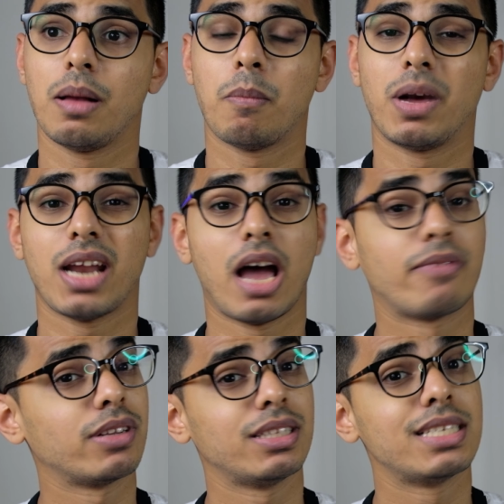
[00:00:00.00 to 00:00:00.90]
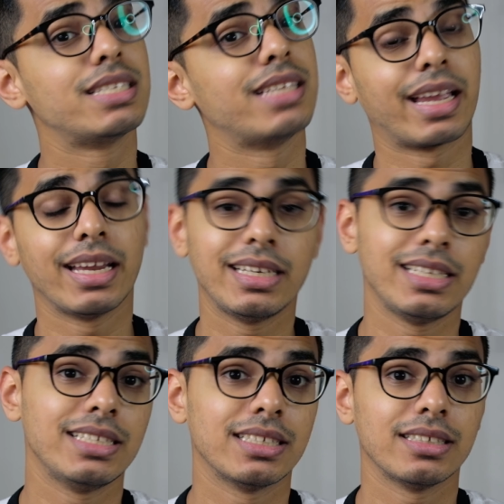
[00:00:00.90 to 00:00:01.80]
But after this second
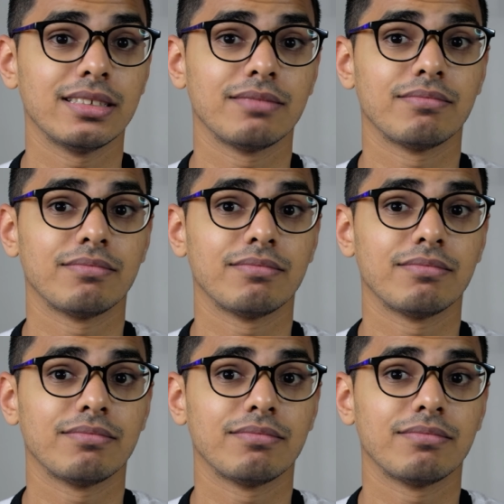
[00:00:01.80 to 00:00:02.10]
teaser,